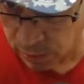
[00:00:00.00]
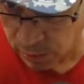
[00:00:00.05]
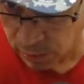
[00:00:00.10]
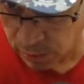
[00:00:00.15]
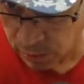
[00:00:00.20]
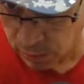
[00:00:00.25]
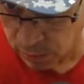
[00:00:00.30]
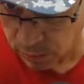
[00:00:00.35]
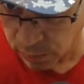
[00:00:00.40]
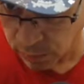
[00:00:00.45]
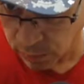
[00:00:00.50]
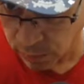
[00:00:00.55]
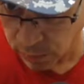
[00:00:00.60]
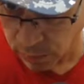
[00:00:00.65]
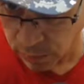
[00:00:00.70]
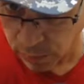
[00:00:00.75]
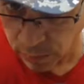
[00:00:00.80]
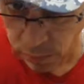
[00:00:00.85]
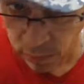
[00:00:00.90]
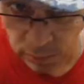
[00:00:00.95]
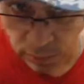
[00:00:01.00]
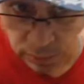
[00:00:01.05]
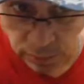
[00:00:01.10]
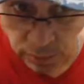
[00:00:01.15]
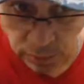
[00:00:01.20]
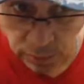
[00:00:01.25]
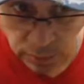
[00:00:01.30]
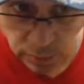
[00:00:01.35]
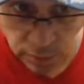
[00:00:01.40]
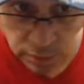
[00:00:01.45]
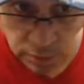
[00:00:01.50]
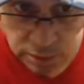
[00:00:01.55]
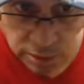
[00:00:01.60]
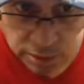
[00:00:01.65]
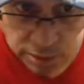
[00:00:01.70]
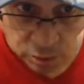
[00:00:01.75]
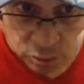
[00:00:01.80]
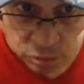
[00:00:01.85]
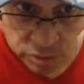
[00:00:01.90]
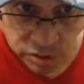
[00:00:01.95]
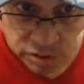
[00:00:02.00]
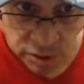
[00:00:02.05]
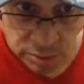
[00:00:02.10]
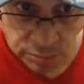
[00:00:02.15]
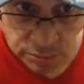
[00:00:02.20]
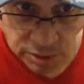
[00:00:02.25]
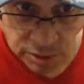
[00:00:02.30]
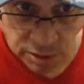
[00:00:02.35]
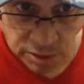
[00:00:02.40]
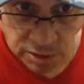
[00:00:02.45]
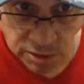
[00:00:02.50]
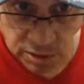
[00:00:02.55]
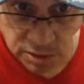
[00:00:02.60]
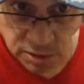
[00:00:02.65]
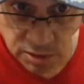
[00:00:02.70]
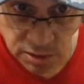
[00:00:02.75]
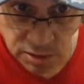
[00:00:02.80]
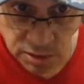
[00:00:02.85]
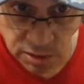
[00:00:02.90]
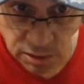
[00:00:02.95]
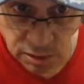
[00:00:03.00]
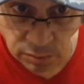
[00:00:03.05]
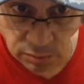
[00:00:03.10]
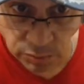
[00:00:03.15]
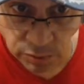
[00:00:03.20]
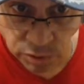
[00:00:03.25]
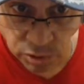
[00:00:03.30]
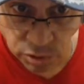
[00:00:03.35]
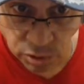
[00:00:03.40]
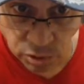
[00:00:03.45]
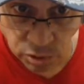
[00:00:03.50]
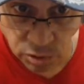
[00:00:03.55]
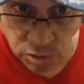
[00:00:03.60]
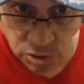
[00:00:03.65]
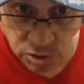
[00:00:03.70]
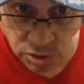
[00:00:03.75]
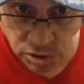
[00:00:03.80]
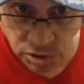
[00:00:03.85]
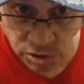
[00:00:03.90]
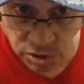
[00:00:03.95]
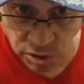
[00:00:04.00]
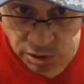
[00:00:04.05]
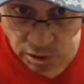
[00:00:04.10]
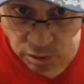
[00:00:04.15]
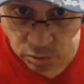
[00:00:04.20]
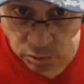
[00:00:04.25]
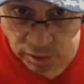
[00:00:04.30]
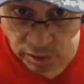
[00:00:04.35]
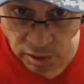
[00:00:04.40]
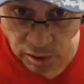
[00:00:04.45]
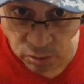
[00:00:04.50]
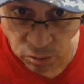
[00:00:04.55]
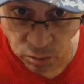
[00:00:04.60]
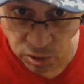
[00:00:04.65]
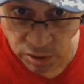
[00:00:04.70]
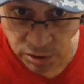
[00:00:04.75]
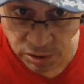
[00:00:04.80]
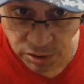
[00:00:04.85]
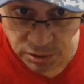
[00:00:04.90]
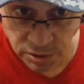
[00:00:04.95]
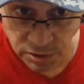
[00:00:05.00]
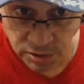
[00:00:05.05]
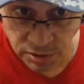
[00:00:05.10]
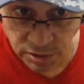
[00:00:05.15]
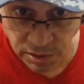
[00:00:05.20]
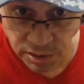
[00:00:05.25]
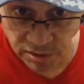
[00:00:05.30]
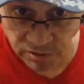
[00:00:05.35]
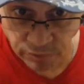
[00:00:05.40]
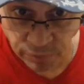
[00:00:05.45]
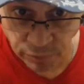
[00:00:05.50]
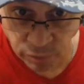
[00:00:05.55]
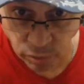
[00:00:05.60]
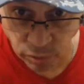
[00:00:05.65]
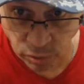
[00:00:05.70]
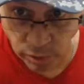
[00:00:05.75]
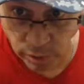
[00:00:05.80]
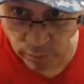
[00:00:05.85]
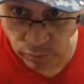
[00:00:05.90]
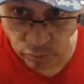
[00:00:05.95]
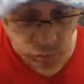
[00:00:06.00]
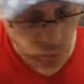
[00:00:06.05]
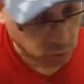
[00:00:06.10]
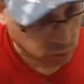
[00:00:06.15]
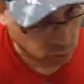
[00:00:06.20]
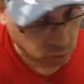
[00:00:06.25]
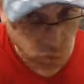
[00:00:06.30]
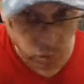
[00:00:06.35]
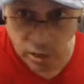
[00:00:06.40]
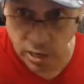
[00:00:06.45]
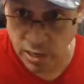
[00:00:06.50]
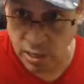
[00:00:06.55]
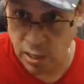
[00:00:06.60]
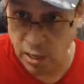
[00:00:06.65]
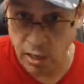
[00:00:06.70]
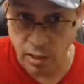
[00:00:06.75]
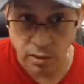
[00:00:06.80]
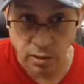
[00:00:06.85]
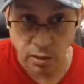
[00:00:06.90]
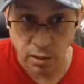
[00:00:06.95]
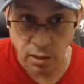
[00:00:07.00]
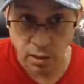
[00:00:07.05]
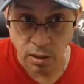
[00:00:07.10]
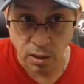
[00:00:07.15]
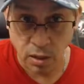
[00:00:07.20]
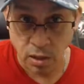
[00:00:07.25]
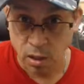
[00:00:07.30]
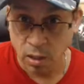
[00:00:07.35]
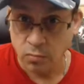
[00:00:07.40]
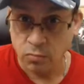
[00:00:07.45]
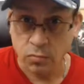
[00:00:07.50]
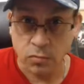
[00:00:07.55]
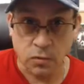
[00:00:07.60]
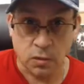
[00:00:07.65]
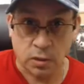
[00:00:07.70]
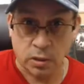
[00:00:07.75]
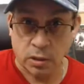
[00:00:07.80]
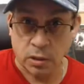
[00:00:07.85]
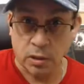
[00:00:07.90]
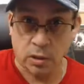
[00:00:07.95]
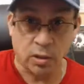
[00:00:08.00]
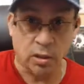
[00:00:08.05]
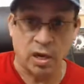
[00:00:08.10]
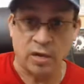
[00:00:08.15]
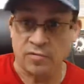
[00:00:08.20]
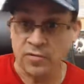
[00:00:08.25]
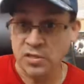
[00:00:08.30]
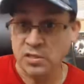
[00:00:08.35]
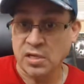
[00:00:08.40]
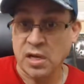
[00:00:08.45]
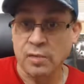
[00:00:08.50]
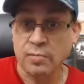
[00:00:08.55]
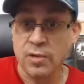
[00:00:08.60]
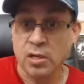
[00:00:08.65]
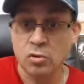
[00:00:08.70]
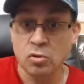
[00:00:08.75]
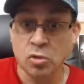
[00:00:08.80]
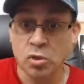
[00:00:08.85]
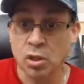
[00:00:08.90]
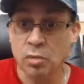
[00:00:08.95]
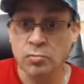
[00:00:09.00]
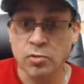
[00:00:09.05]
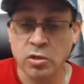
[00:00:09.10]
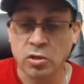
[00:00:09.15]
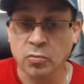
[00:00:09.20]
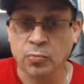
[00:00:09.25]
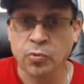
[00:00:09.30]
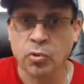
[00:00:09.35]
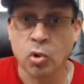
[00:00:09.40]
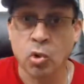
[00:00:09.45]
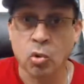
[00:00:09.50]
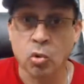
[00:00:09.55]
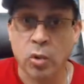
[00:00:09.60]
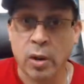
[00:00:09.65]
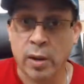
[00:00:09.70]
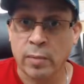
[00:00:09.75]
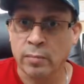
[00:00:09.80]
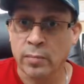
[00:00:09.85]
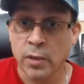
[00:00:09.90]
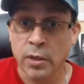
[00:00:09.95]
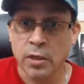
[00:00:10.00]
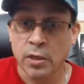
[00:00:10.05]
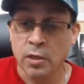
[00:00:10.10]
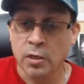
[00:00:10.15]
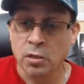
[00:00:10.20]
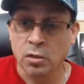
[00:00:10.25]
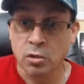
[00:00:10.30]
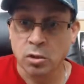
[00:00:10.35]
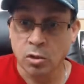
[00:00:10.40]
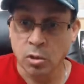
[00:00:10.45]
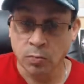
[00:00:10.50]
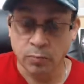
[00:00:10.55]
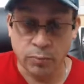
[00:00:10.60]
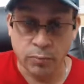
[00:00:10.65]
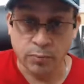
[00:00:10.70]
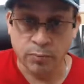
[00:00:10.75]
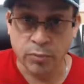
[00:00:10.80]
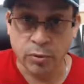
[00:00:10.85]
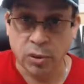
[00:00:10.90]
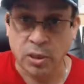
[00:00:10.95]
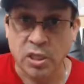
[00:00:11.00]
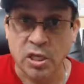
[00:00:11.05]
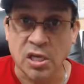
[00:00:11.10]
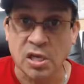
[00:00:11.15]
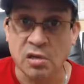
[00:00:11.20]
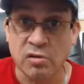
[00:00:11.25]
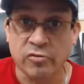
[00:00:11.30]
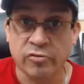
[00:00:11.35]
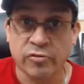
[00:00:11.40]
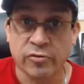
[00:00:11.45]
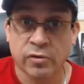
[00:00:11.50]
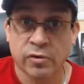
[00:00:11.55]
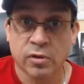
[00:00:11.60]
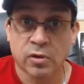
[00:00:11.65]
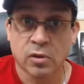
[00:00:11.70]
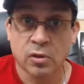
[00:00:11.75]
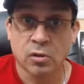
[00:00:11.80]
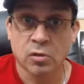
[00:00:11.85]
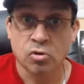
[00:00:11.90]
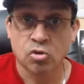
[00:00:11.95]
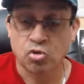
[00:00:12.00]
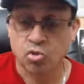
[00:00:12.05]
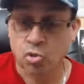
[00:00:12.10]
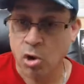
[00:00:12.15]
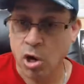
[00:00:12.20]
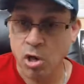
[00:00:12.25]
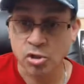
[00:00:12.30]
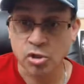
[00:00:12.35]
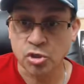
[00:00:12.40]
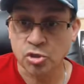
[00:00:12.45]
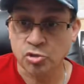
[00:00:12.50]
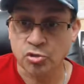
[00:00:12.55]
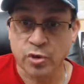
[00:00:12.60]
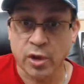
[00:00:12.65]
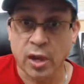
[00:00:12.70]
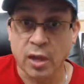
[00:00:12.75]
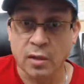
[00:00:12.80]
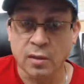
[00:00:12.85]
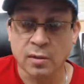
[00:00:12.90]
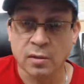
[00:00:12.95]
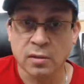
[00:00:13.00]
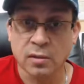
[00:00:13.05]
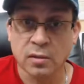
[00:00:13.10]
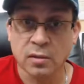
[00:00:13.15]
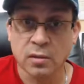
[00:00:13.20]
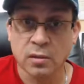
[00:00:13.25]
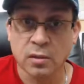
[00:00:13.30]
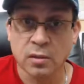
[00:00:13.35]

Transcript: here? I was tempted again today, but chose to stay away and watch this live program. Right on. Every time that you come to the program, believe, draw strength,